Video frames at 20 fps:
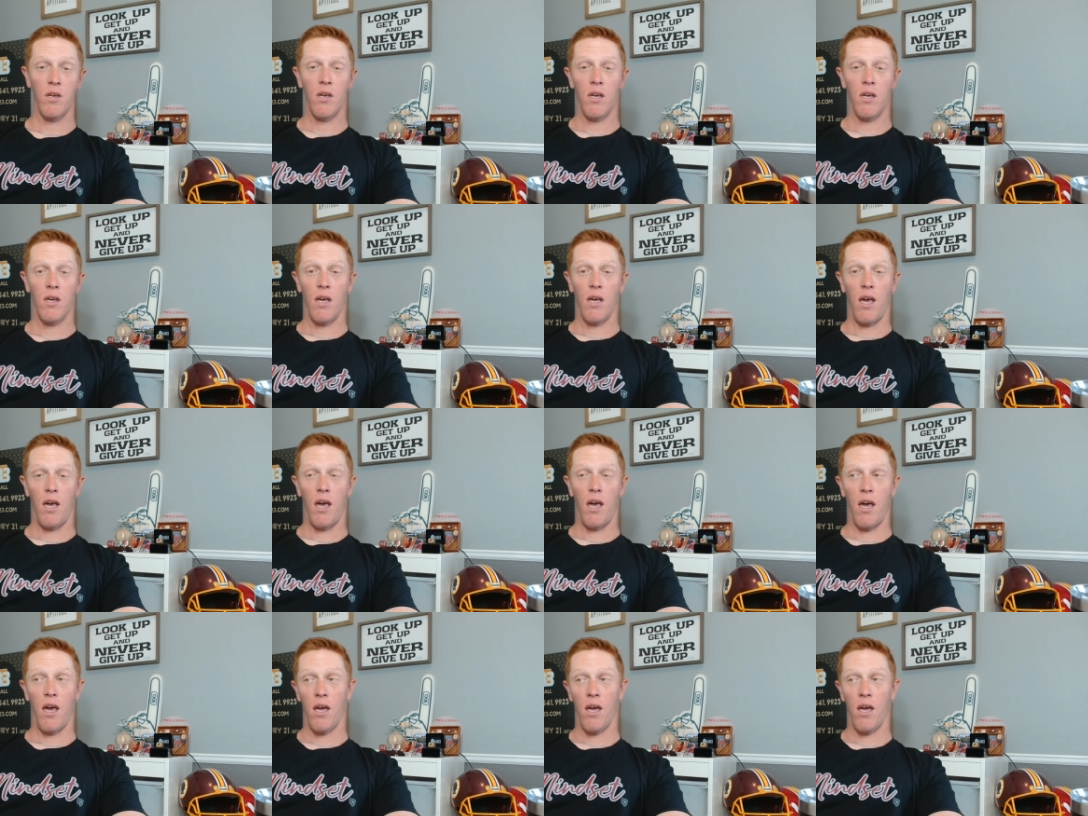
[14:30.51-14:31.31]
Mm-hmm.
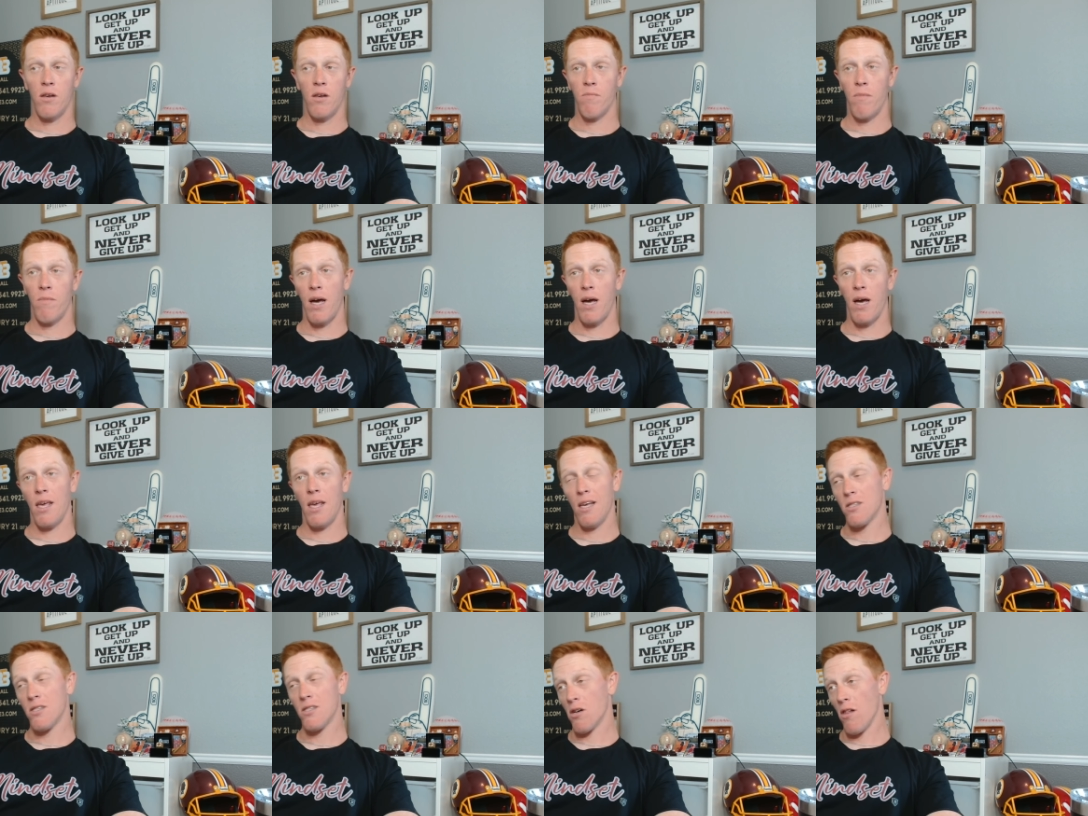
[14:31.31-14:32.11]
And my
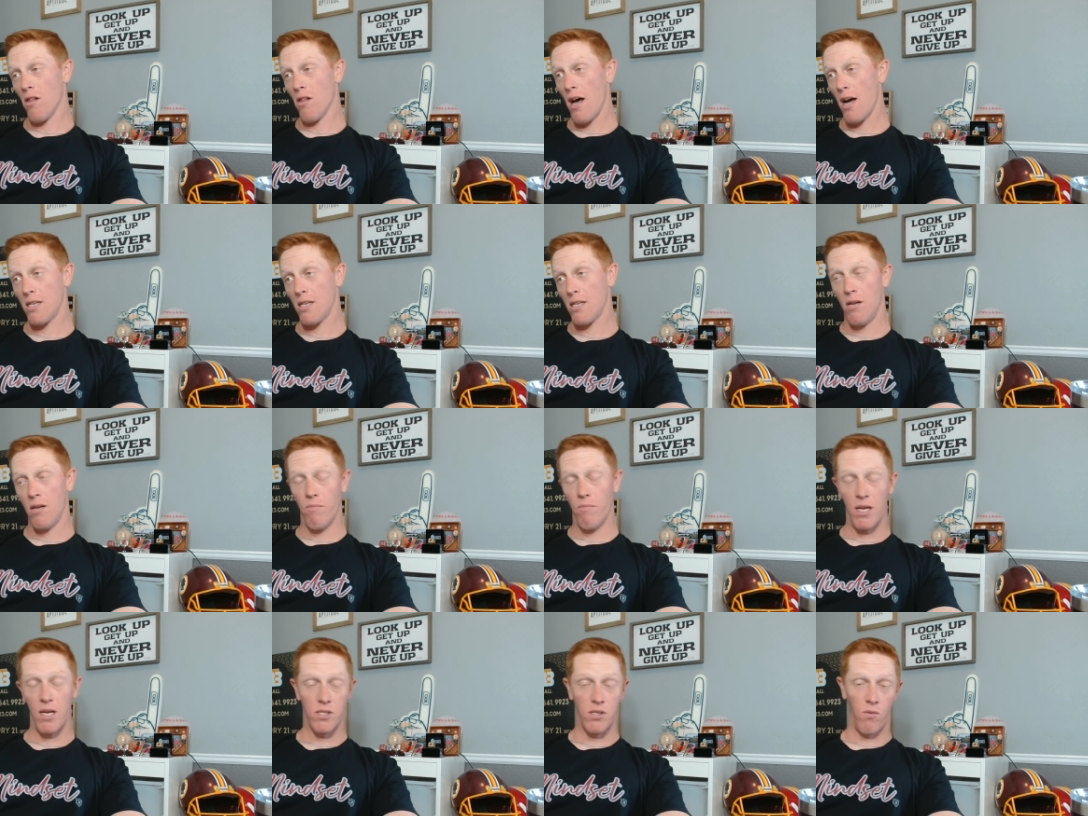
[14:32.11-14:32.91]
kids are locked
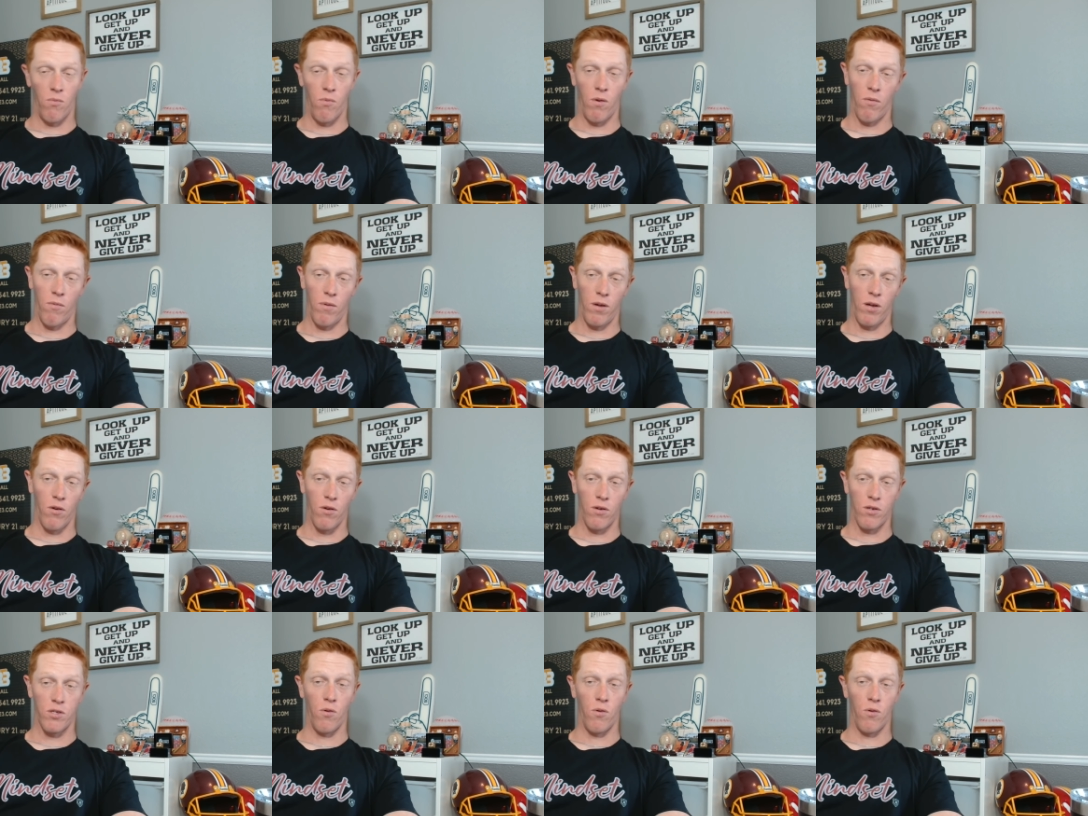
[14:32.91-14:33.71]
in based on where we go
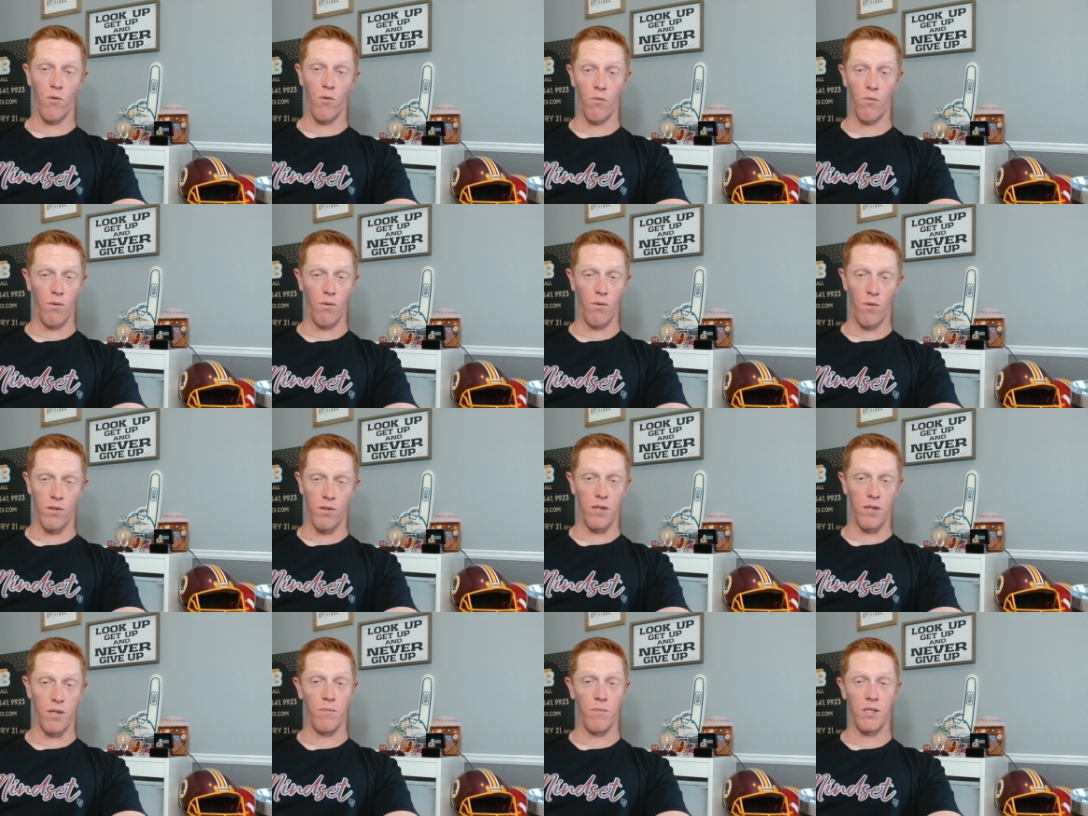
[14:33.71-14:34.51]
to school. We
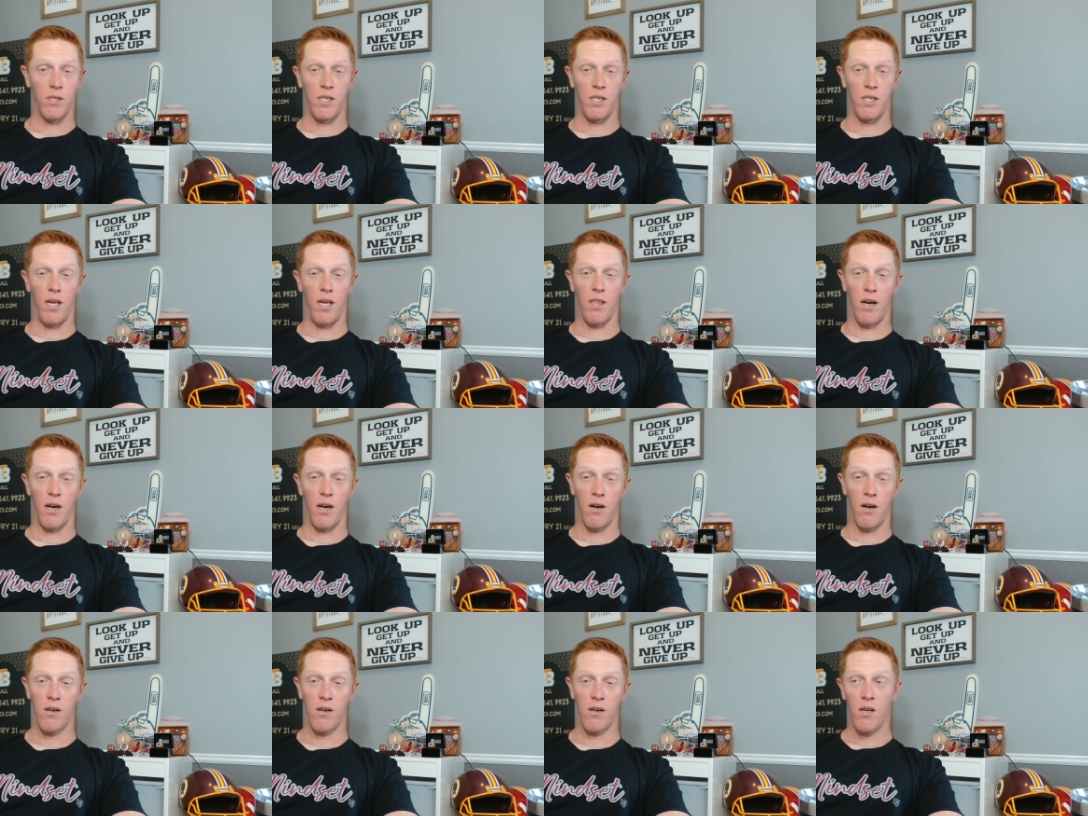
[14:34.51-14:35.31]
want them to stay
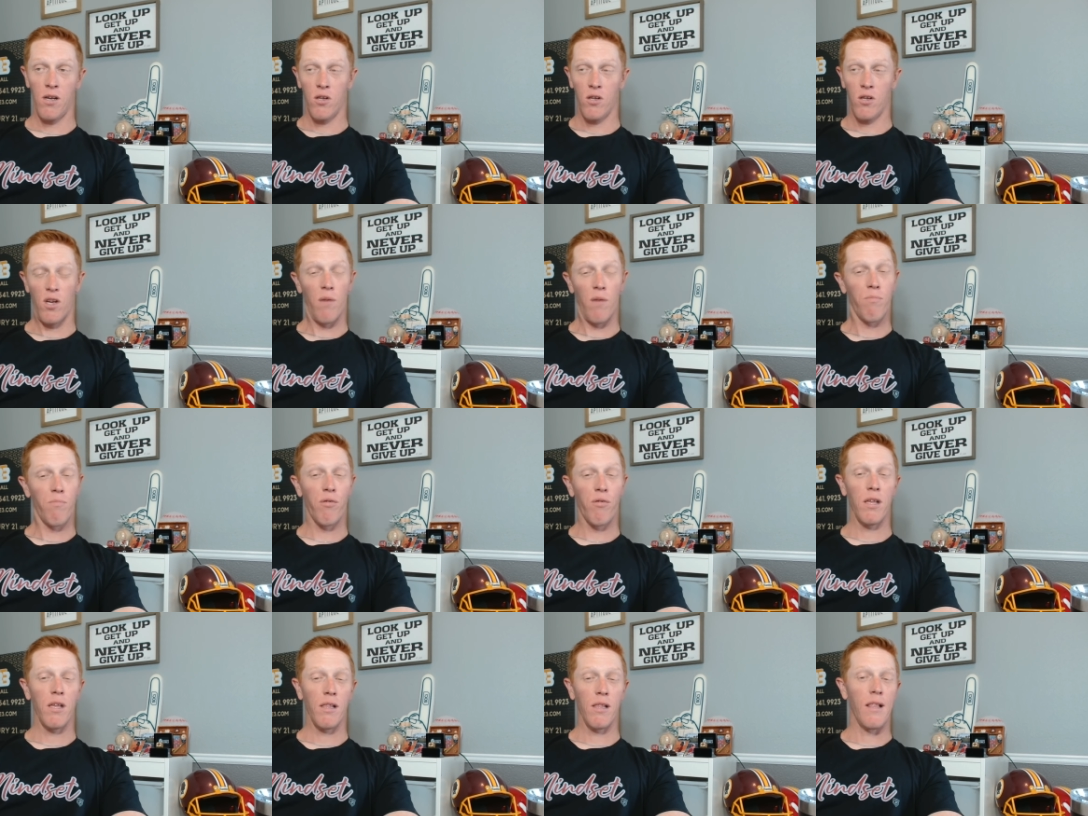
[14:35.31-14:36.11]
there. So I'm
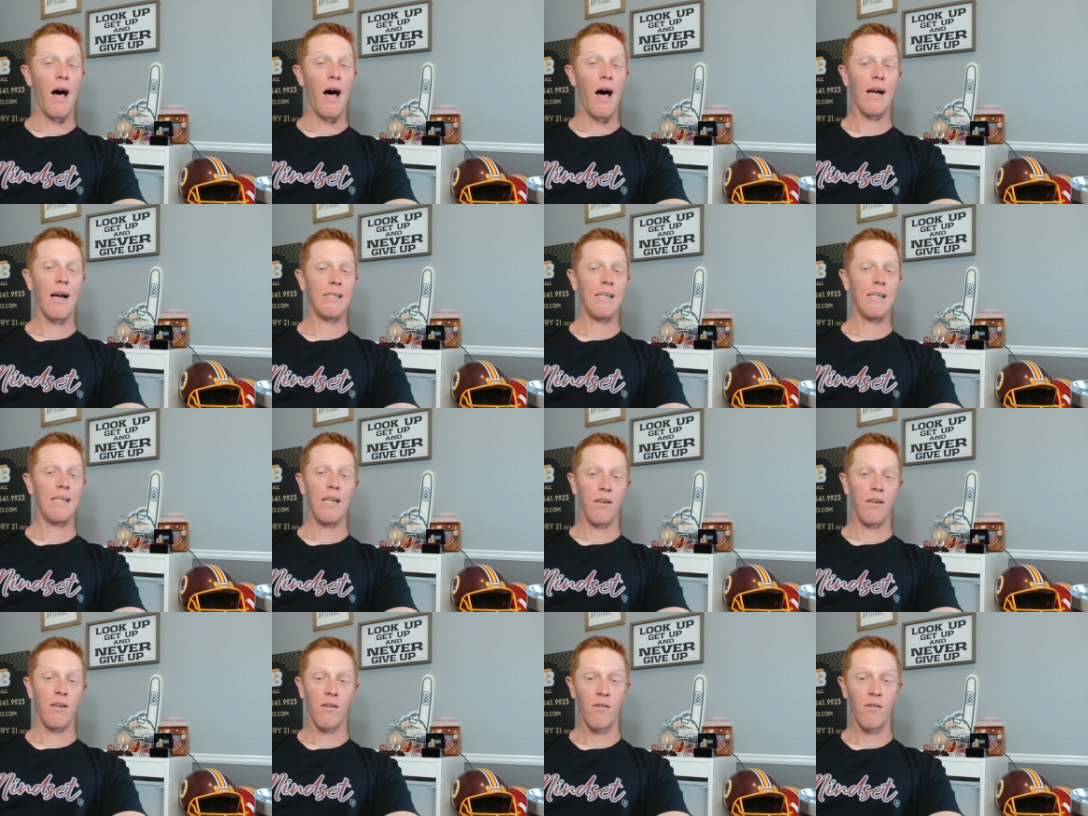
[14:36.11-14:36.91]
pretty locked
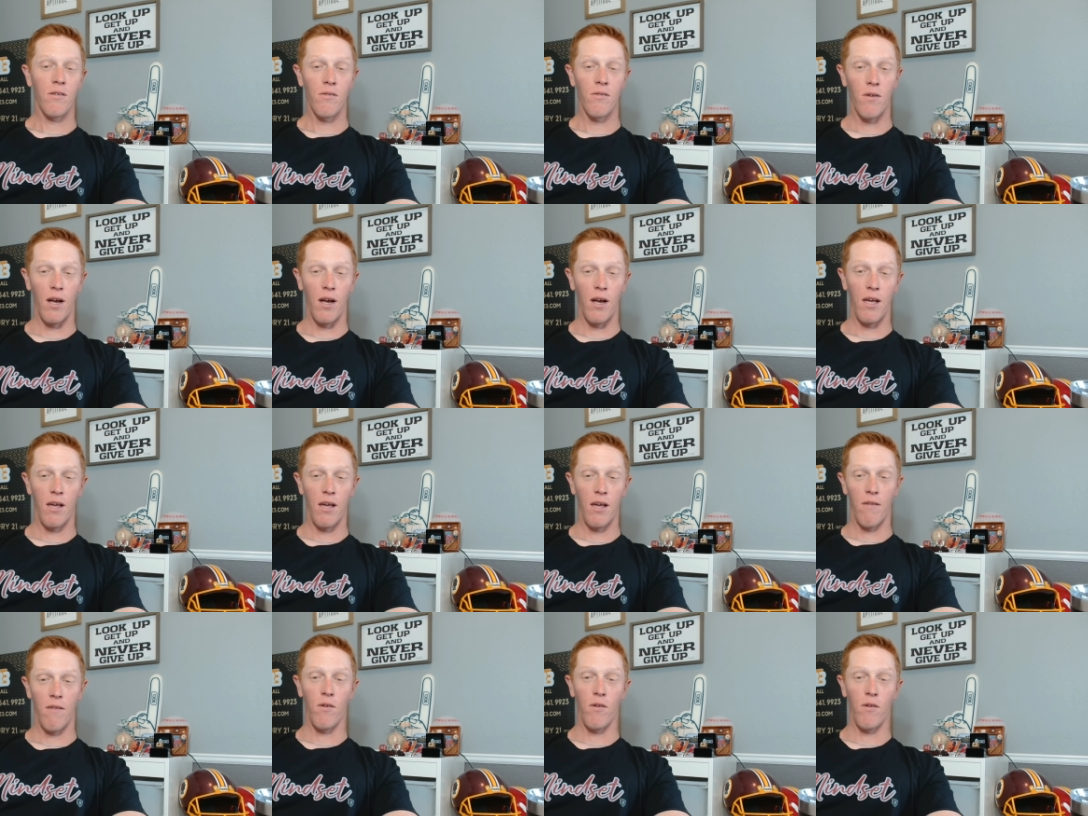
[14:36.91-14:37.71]
in, right?
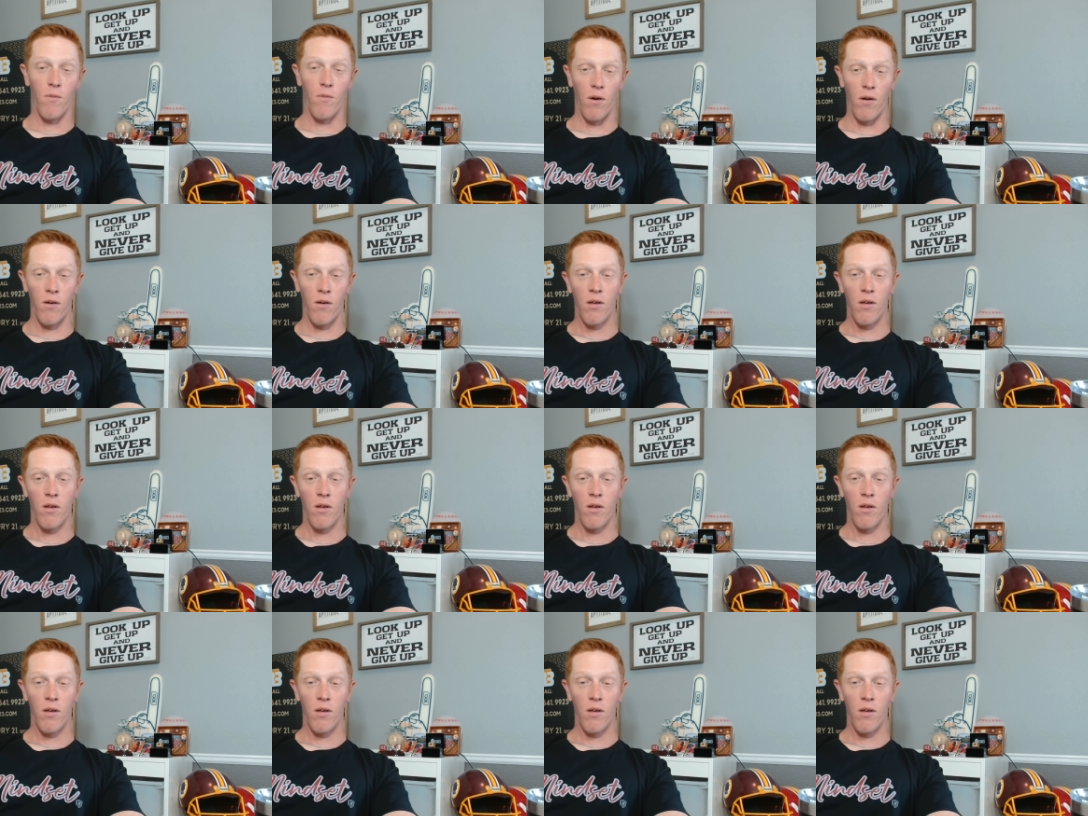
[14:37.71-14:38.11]
If you will.